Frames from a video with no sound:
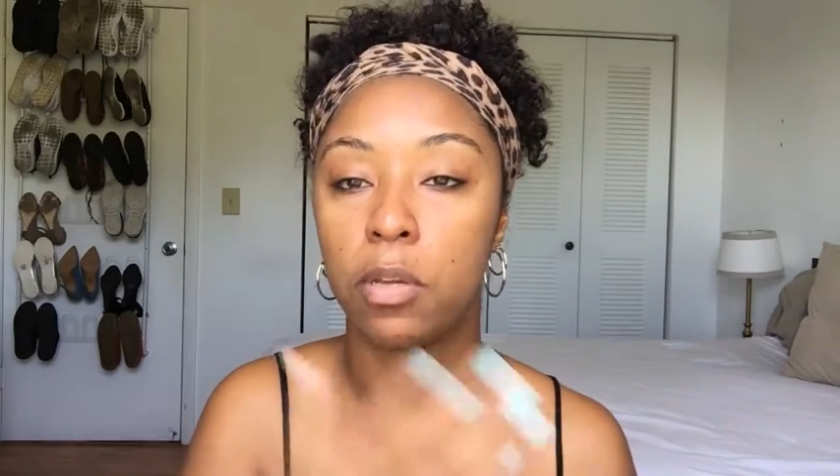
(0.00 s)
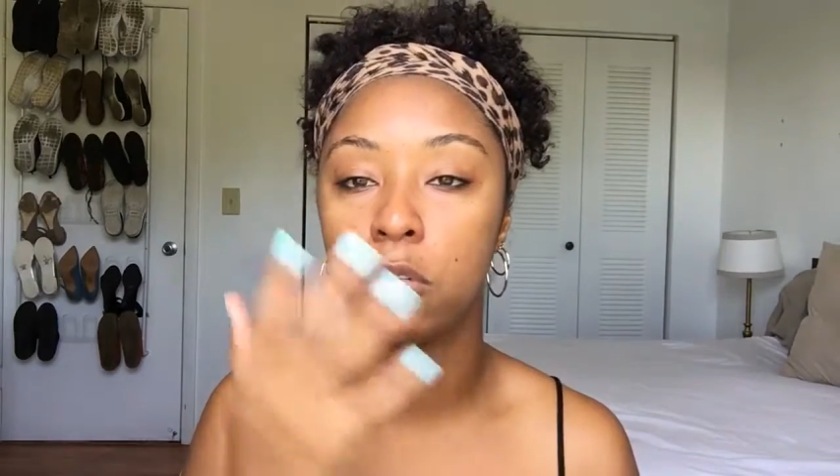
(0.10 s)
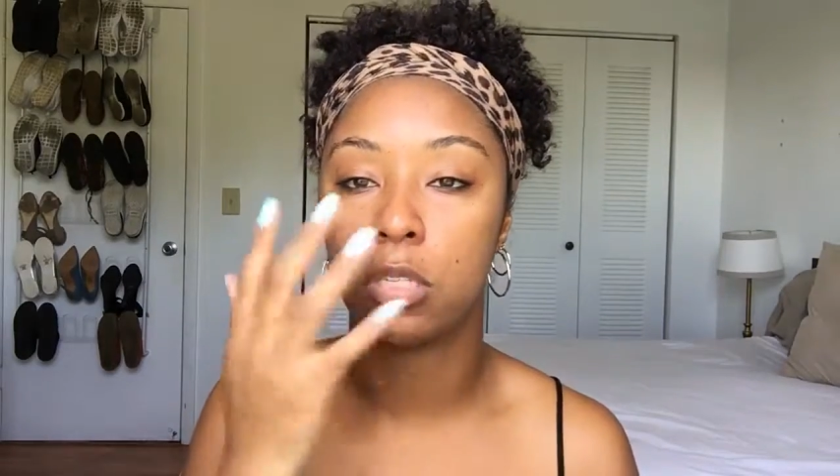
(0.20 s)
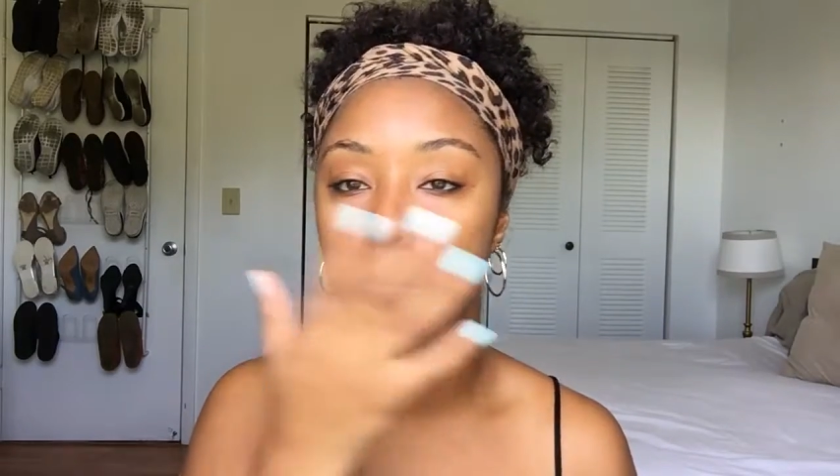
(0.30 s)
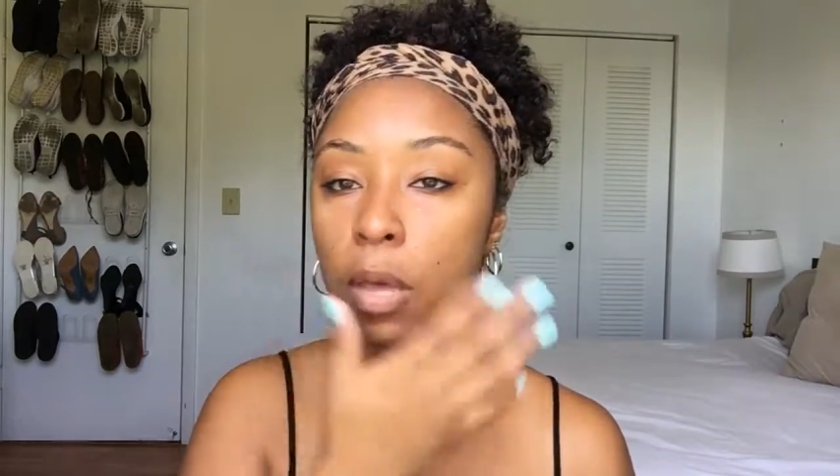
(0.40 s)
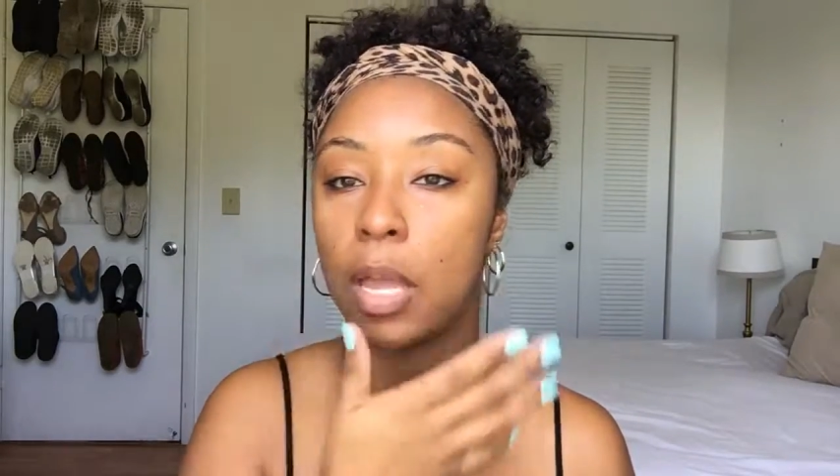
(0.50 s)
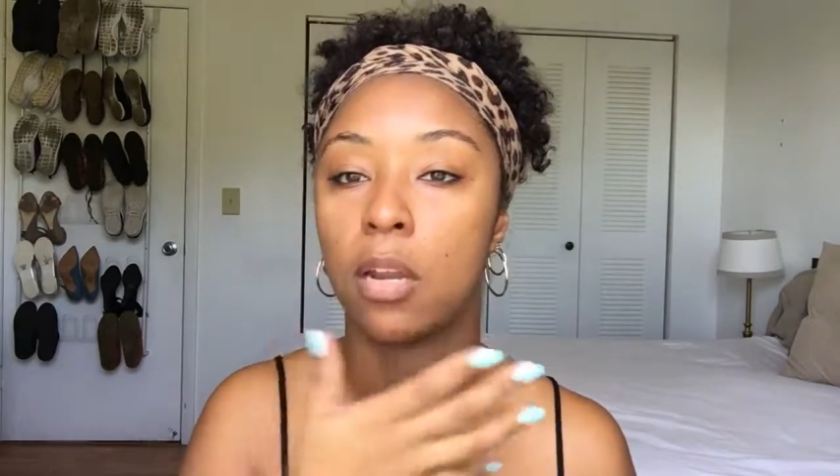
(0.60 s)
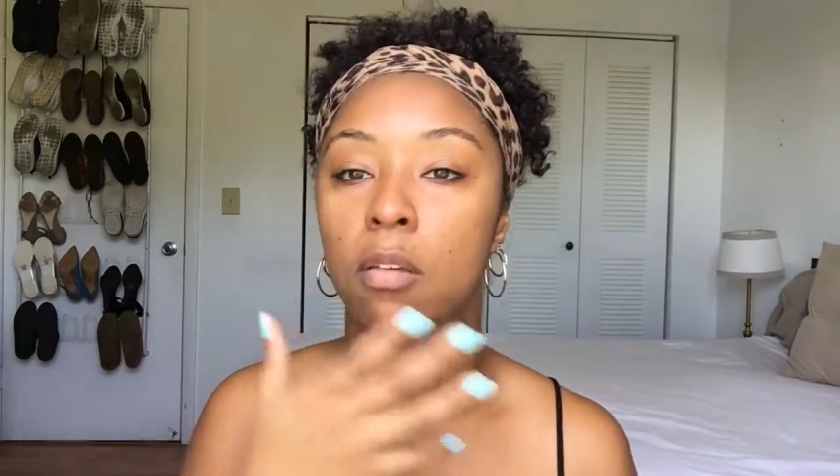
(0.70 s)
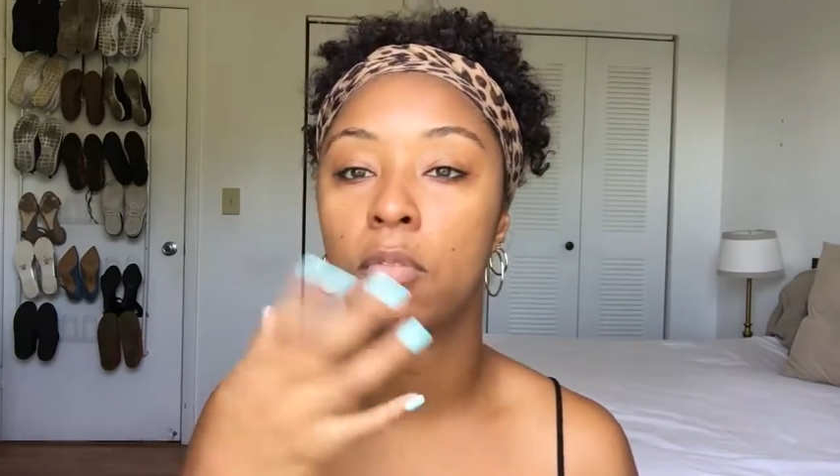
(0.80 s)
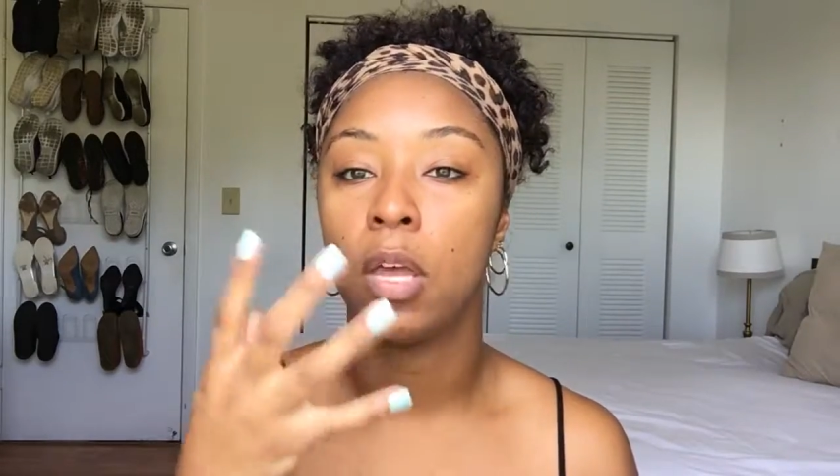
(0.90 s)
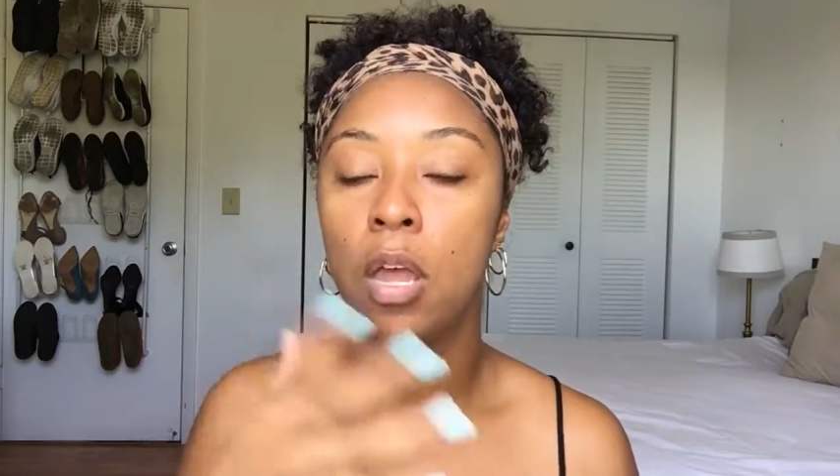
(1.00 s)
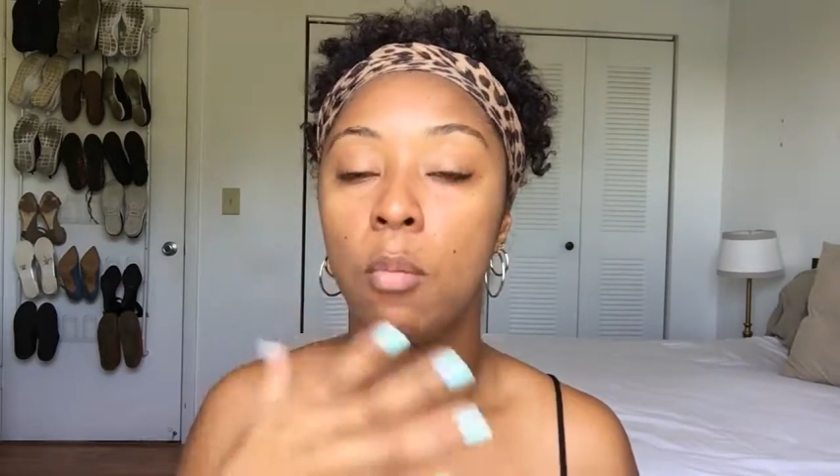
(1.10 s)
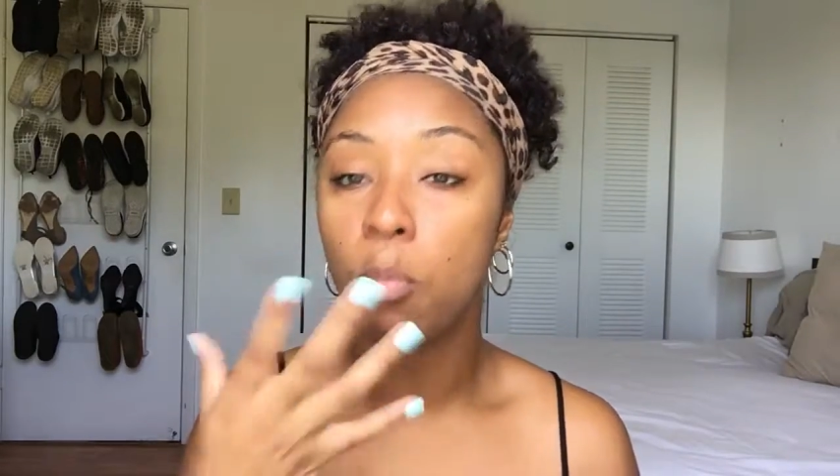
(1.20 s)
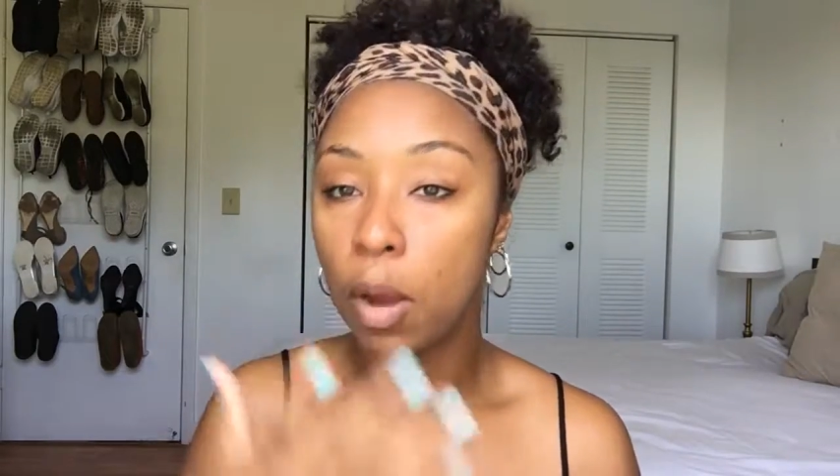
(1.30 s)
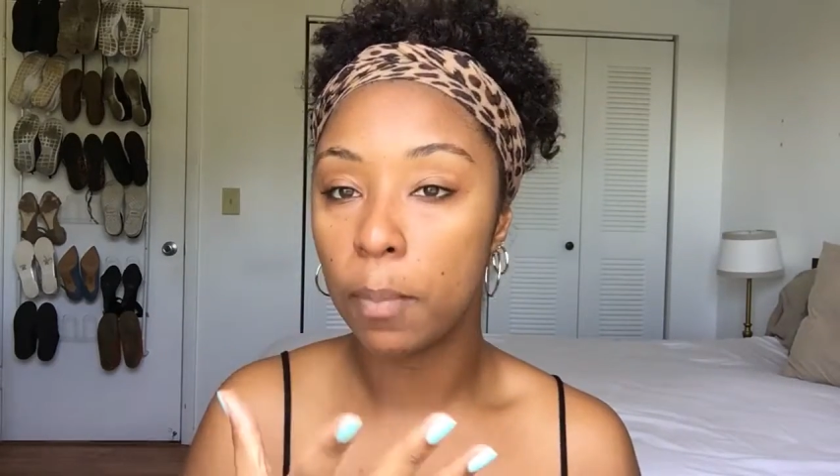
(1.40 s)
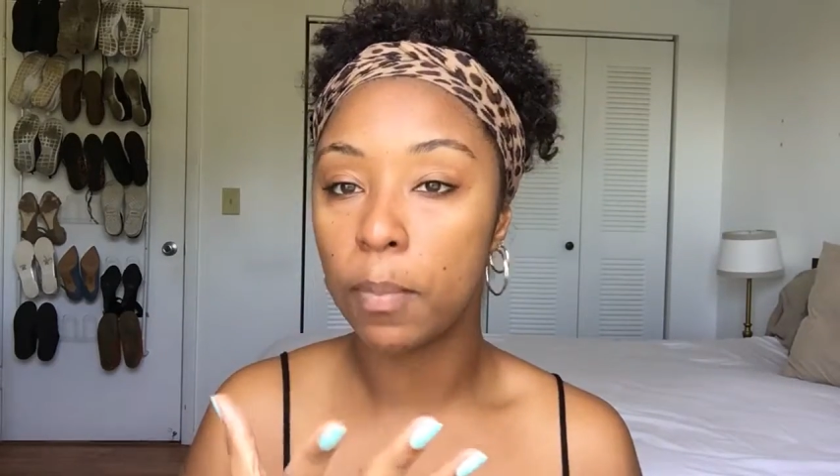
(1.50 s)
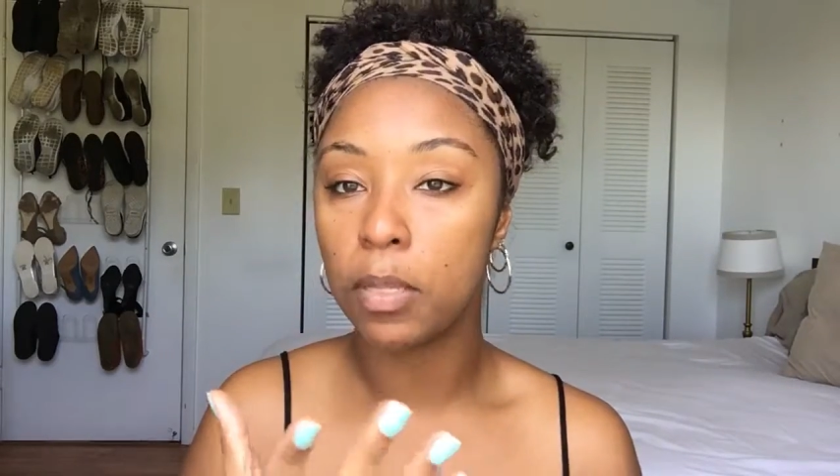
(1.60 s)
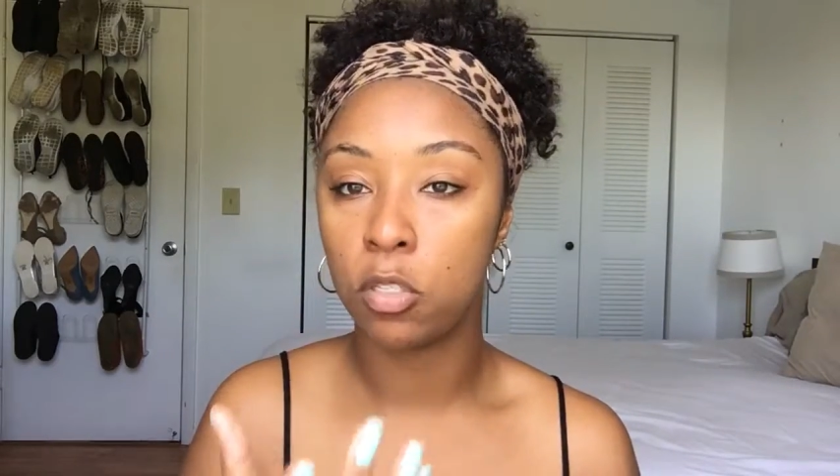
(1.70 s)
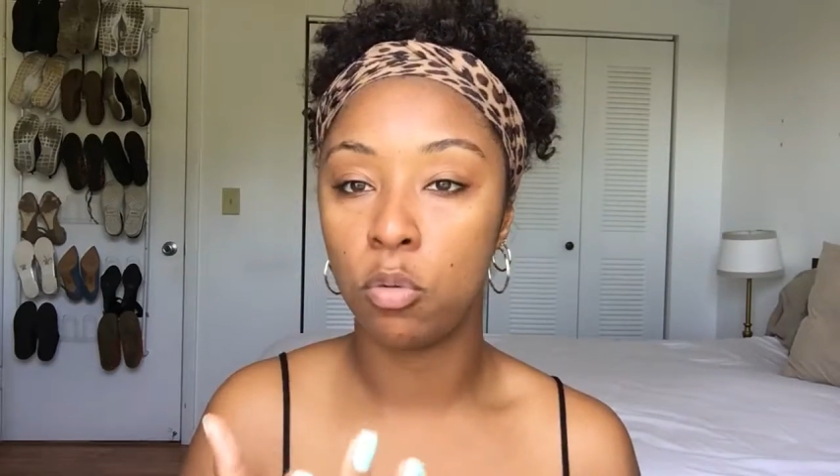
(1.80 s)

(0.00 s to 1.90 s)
There's some kind of prep